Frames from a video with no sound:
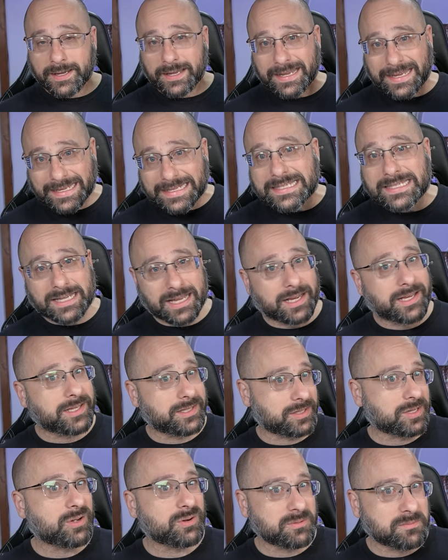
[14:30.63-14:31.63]
it's got
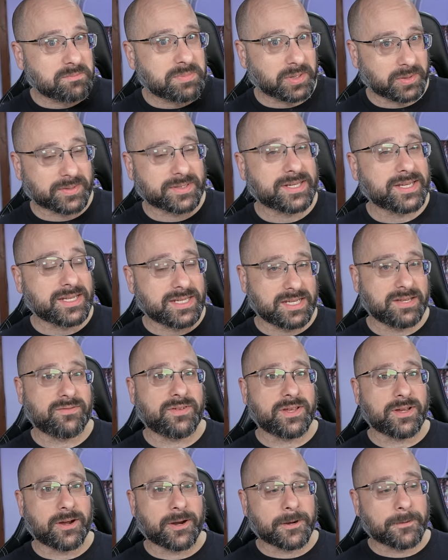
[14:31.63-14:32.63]
its own built-in
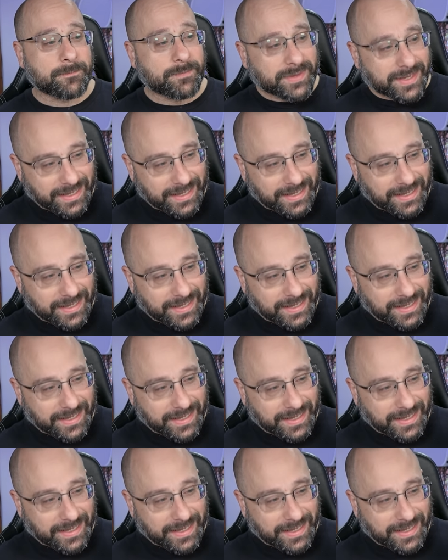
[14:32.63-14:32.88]
DVR,